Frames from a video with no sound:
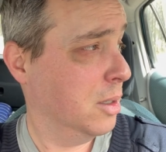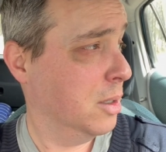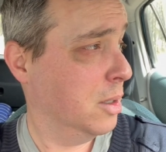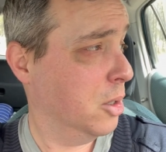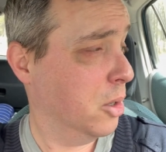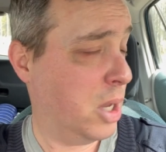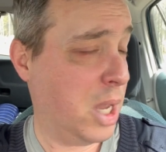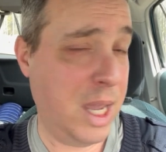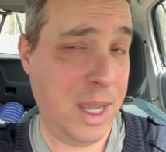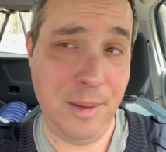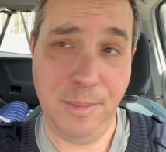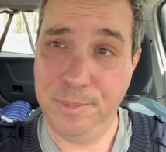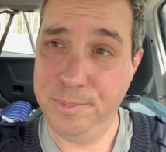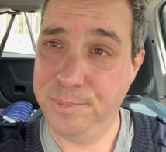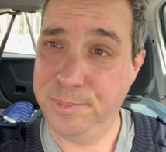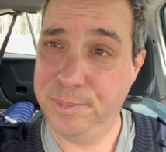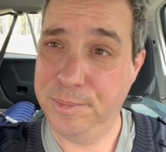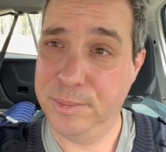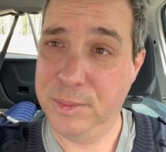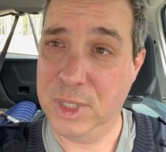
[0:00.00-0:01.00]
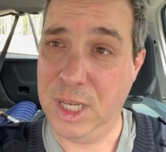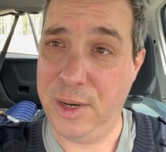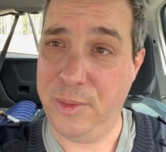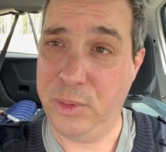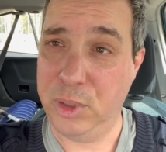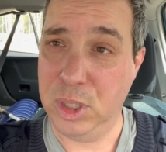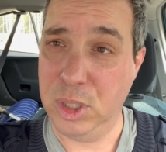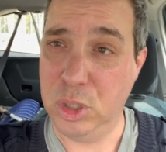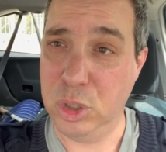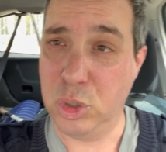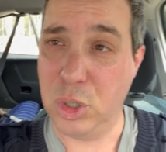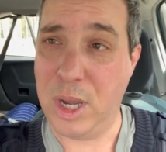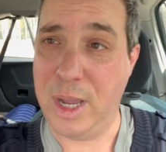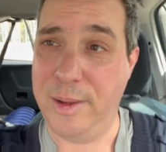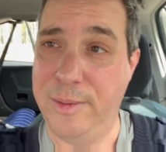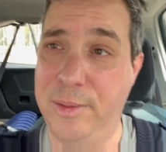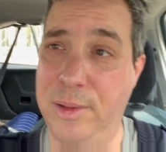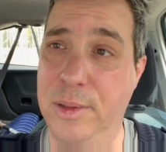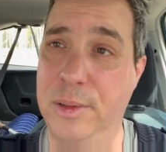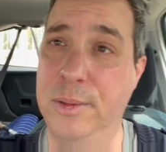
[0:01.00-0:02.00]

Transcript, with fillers: Okay, time for a little drive.